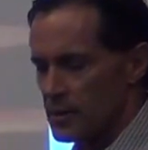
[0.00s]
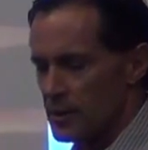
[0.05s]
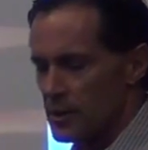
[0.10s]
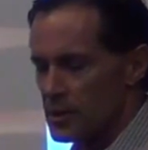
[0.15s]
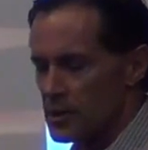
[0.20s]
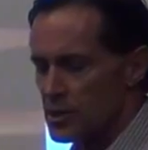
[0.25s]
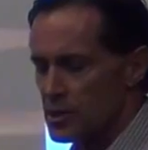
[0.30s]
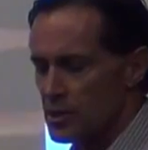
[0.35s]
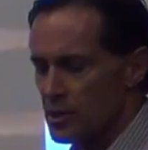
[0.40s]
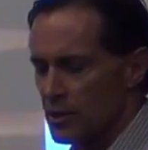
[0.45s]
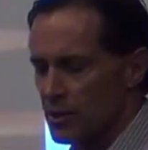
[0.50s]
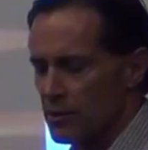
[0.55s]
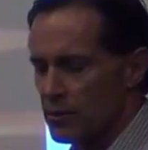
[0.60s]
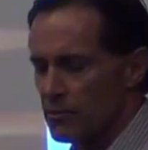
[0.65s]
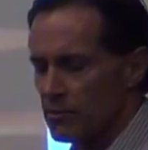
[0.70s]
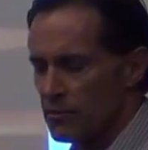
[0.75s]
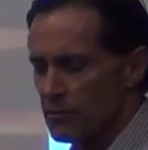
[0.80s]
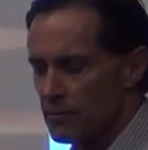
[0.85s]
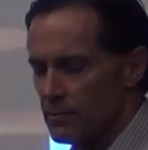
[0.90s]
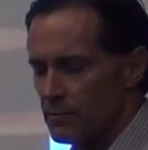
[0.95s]
and this is their
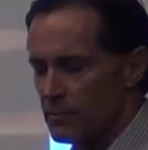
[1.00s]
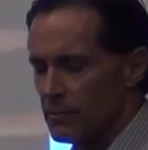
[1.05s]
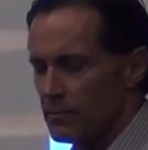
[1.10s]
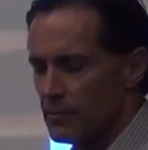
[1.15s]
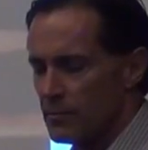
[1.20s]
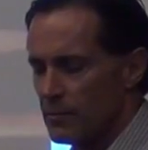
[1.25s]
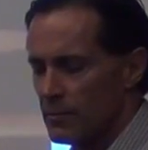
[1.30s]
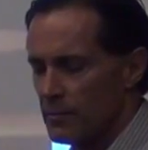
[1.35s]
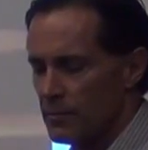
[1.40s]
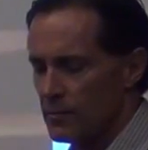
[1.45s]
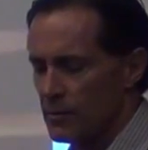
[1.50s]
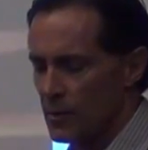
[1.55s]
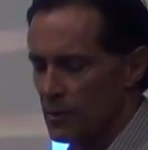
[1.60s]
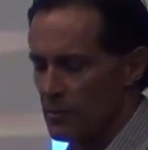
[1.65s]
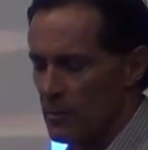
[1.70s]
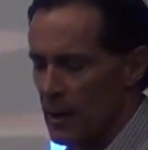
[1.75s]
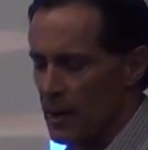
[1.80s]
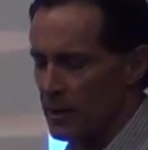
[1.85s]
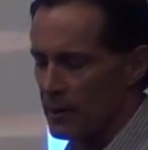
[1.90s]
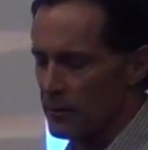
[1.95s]

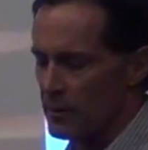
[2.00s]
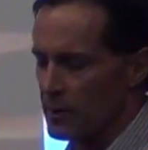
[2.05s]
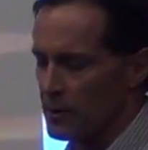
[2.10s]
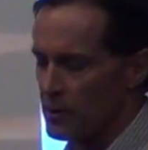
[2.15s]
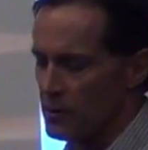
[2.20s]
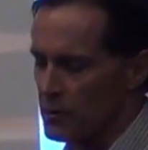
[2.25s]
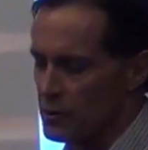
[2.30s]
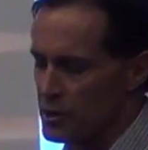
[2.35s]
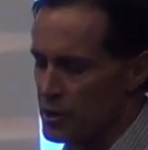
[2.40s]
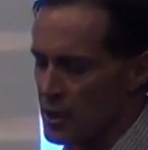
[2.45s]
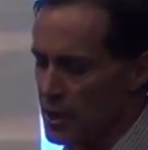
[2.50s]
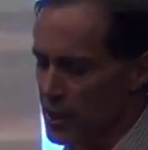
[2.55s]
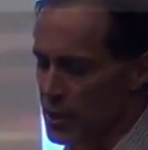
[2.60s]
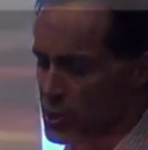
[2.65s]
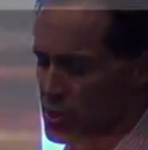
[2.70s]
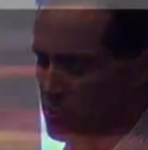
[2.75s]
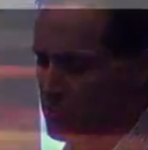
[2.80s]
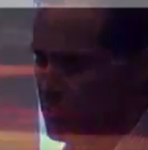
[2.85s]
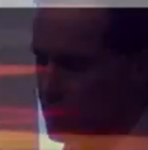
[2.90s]
motto, the eugenics,